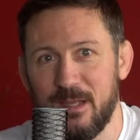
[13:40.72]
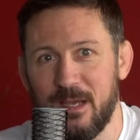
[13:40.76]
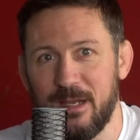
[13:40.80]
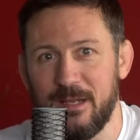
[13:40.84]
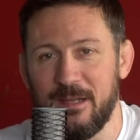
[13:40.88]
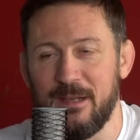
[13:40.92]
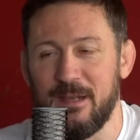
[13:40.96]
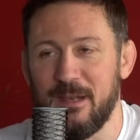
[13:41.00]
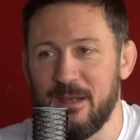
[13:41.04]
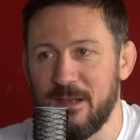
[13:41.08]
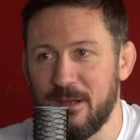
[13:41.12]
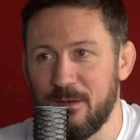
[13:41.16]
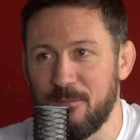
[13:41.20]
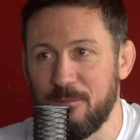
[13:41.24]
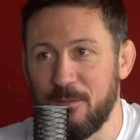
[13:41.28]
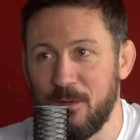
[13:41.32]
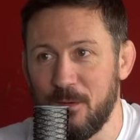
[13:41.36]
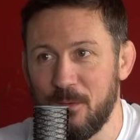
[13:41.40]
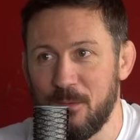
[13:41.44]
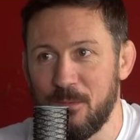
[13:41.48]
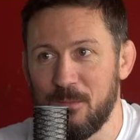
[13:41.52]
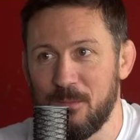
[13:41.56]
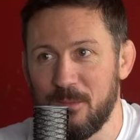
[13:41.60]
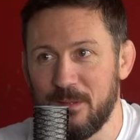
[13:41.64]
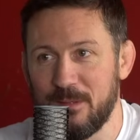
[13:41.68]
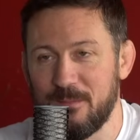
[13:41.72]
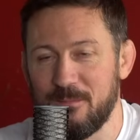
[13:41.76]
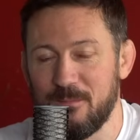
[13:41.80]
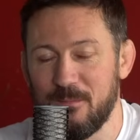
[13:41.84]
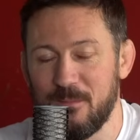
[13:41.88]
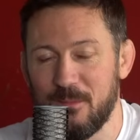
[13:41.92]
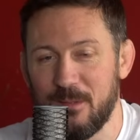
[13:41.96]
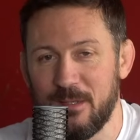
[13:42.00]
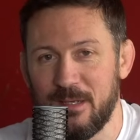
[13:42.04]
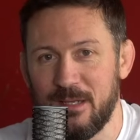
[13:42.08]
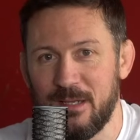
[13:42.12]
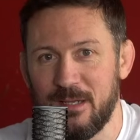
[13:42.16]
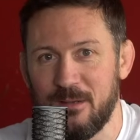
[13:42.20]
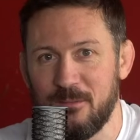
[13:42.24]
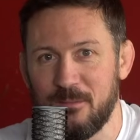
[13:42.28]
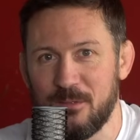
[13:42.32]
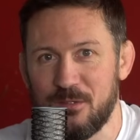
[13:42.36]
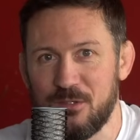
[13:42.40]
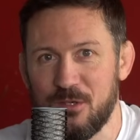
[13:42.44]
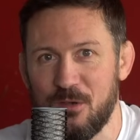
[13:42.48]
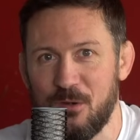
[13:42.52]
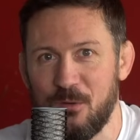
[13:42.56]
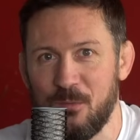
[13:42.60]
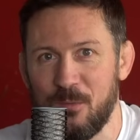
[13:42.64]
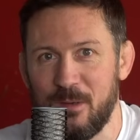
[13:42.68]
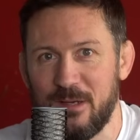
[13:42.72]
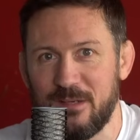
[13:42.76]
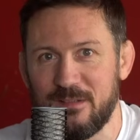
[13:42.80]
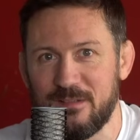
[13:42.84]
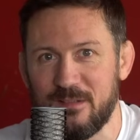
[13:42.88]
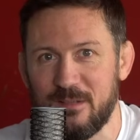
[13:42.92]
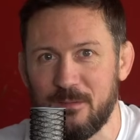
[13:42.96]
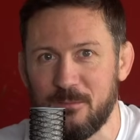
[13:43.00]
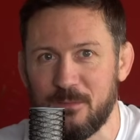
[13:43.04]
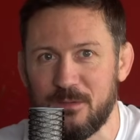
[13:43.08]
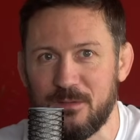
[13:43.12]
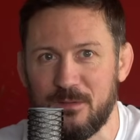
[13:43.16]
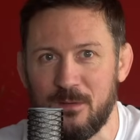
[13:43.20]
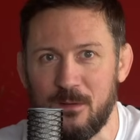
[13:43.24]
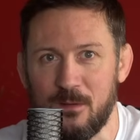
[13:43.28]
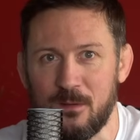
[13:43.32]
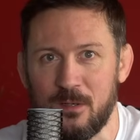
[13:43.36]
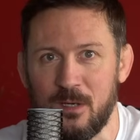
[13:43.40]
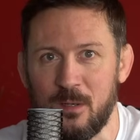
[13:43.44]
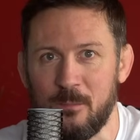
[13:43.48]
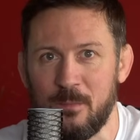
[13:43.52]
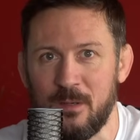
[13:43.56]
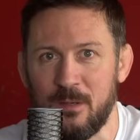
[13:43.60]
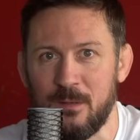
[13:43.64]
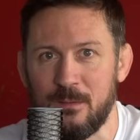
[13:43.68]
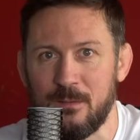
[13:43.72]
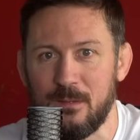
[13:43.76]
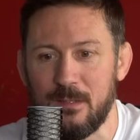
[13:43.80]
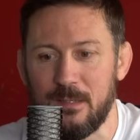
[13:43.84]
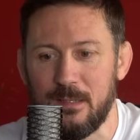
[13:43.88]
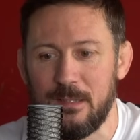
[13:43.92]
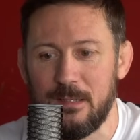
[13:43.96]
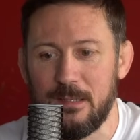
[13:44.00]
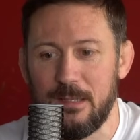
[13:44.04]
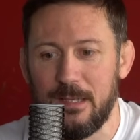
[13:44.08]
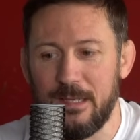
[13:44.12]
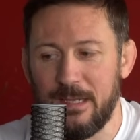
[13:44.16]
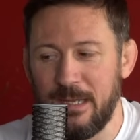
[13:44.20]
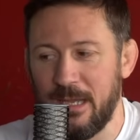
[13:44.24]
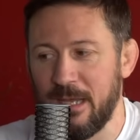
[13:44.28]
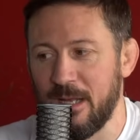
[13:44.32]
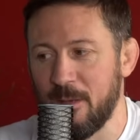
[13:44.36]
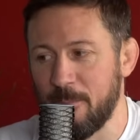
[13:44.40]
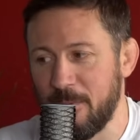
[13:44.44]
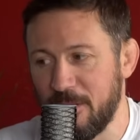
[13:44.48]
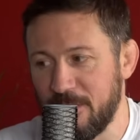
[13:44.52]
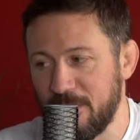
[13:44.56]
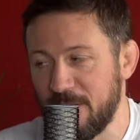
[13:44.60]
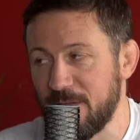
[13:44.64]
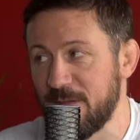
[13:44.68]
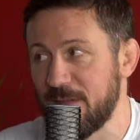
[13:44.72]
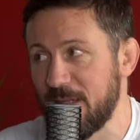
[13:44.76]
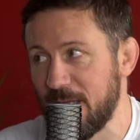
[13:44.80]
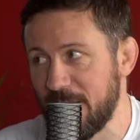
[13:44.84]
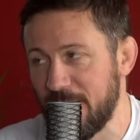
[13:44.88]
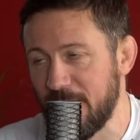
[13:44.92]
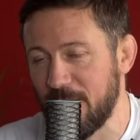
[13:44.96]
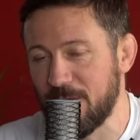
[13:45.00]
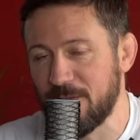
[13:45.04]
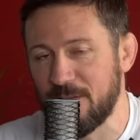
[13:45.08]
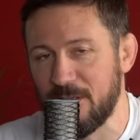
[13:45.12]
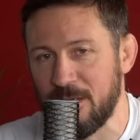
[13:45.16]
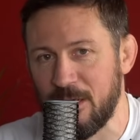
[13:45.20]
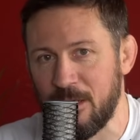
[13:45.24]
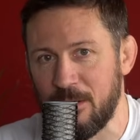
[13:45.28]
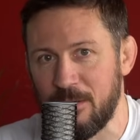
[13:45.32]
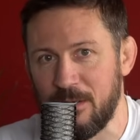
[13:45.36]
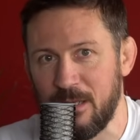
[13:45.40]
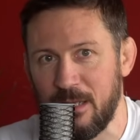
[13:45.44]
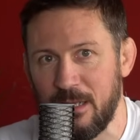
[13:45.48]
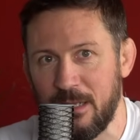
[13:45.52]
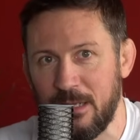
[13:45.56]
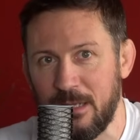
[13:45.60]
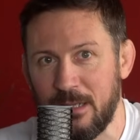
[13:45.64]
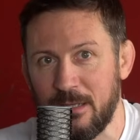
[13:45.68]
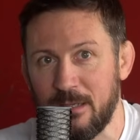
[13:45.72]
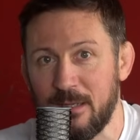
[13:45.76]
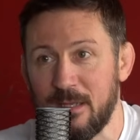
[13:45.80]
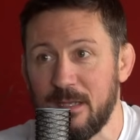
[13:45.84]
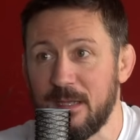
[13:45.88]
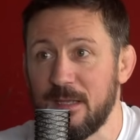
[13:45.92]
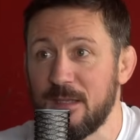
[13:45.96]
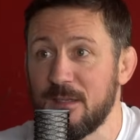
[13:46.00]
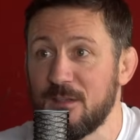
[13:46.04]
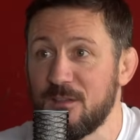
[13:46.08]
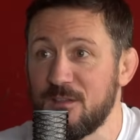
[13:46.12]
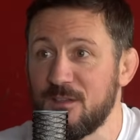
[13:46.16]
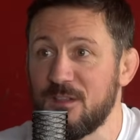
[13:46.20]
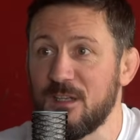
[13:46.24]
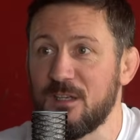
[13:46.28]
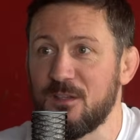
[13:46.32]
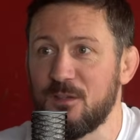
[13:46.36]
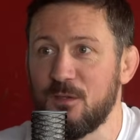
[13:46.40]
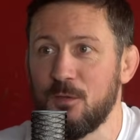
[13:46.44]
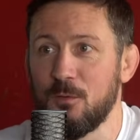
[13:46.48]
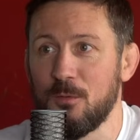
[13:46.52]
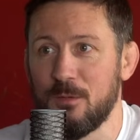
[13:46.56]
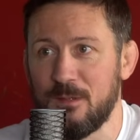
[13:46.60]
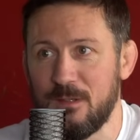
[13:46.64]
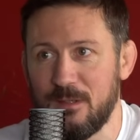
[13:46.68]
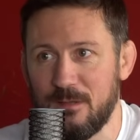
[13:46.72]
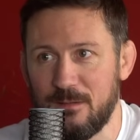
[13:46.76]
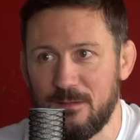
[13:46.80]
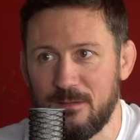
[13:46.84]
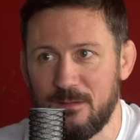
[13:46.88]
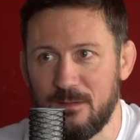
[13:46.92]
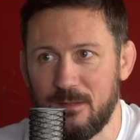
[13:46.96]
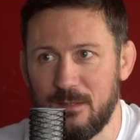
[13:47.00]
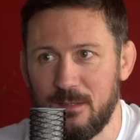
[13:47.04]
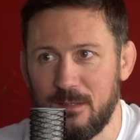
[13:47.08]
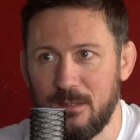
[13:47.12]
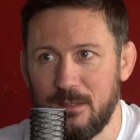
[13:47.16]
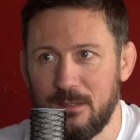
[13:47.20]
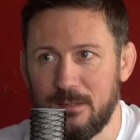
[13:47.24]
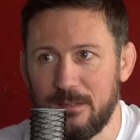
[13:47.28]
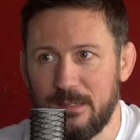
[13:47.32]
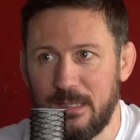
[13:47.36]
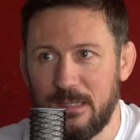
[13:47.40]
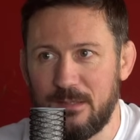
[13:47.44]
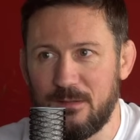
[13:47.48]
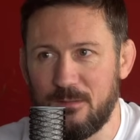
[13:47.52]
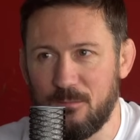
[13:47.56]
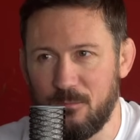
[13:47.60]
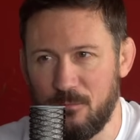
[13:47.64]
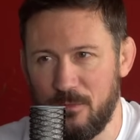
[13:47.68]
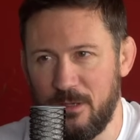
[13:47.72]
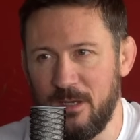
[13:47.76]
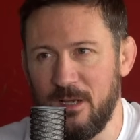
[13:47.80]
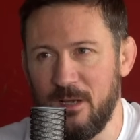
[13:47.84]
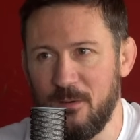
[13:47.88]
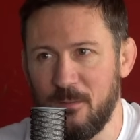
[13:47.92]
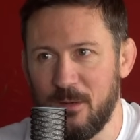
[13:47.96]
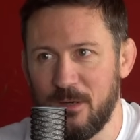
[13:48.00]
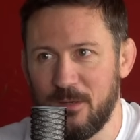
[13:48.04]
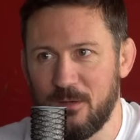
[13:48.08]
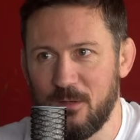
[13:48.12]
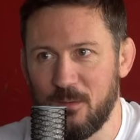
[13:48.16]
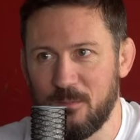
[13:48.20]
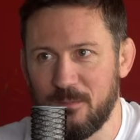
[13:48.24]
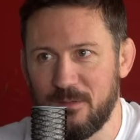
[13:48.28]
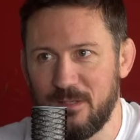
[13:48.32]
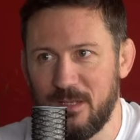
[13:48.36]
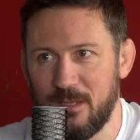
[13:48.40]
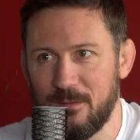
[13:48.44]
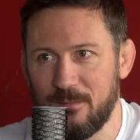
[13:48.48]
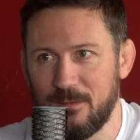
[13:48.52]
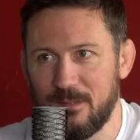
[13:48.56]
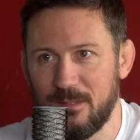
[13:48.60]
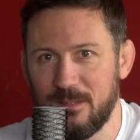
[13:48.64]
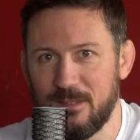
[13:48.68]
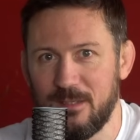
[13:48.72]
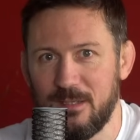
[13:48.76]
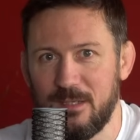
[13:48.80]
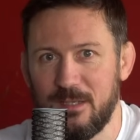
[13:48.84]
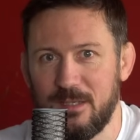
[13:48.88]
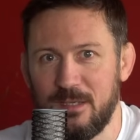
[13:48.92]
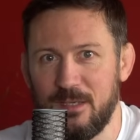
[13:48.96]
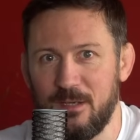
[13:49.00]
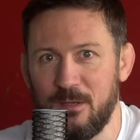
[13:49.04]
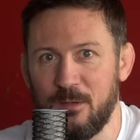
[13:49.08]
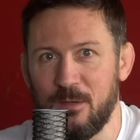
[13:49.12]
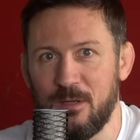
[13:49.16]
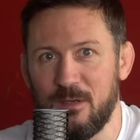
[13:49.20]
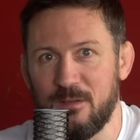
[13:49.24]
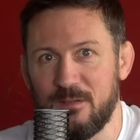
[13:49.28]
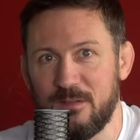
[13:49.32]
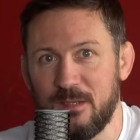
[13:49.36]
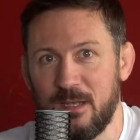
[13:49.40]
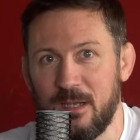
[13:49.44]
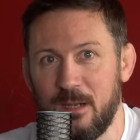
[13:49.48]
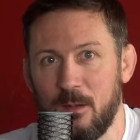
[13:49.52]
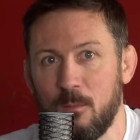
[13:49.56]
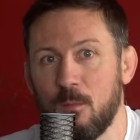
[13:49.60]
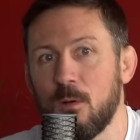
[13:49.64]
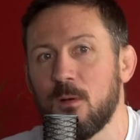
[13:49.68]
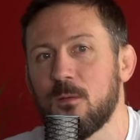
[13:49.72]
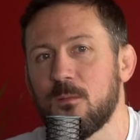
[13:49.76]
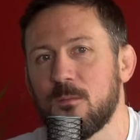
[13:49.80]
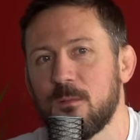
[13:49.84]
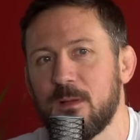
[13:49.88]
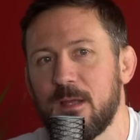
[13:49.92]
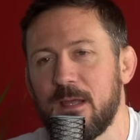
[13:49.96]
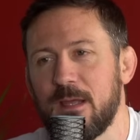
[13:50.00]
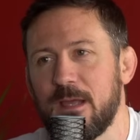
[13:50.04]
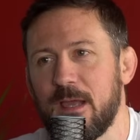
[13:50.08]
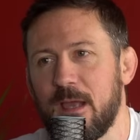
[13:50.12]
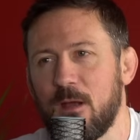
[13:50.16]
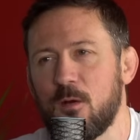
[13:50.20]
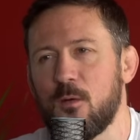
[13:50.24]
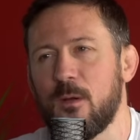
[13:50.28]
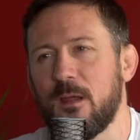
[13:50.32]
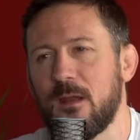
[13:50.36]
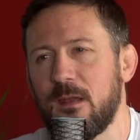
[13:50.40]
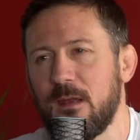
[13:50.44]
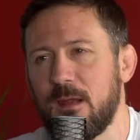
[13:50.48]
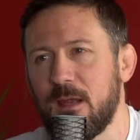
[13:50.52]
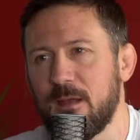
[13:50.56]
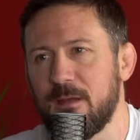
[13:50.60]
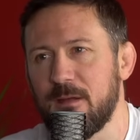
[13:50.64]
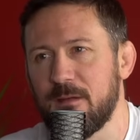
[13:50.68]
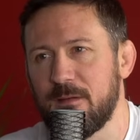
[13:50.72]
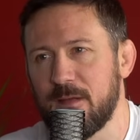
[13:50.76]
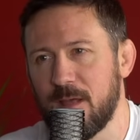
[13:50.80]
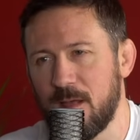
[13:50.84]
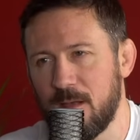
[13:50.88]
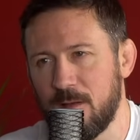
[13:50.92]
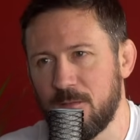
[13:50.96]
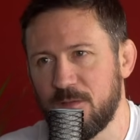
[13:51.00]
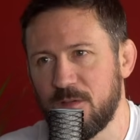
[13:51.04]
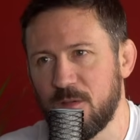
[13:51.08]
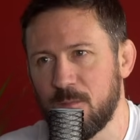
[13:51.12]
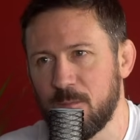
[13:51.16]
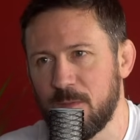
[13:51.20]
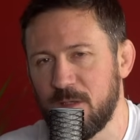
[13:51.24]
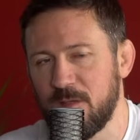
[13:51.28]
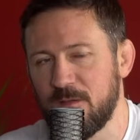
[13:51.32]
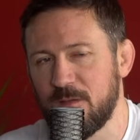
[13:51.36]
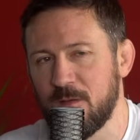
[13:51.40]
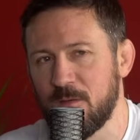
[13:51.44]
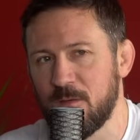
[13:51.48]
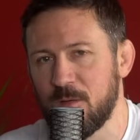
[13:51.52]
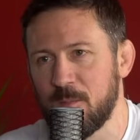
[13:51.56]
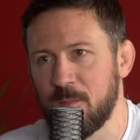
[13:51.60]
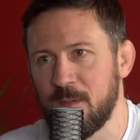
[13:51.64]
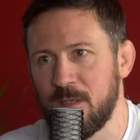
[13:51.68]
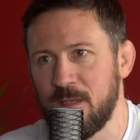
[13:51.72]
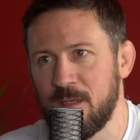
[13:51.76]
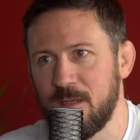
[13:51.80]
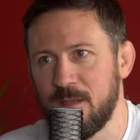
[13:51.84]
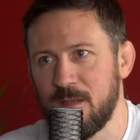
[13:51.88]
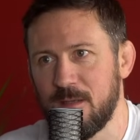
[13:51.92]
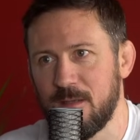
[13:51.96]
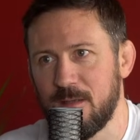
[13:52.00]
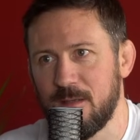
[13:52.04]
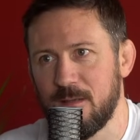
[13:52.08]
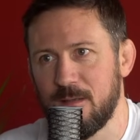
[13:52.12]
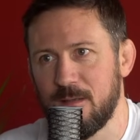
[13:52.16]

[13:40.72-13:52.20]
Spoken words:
I did an interview with Joe Wicks, and I was talking about this 10,000 hour thing and stick-to-itness. That's really what it comes down to. You say, well, how quickly can you tell if somebody's going to be